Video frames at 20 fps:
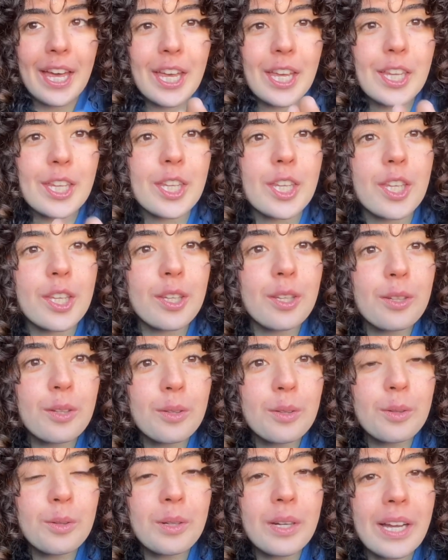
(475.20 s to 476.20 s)

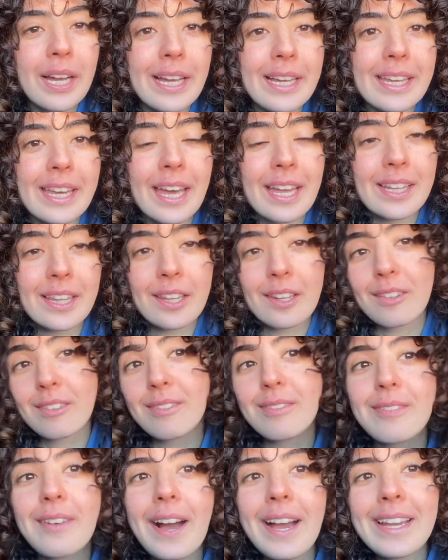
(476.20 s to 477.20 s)
You can
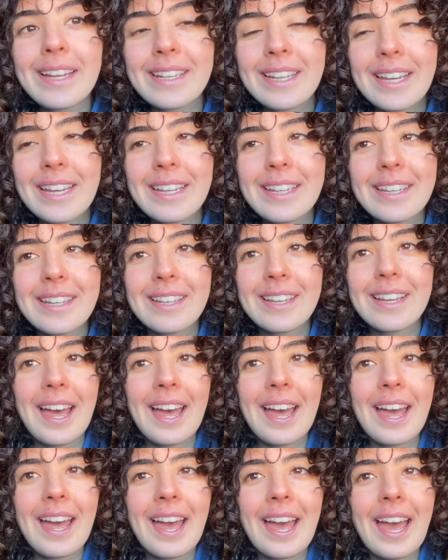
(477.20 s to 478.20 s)
define it
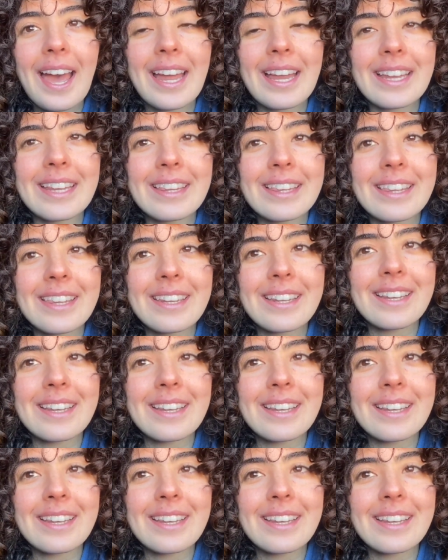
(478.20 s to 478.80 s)
and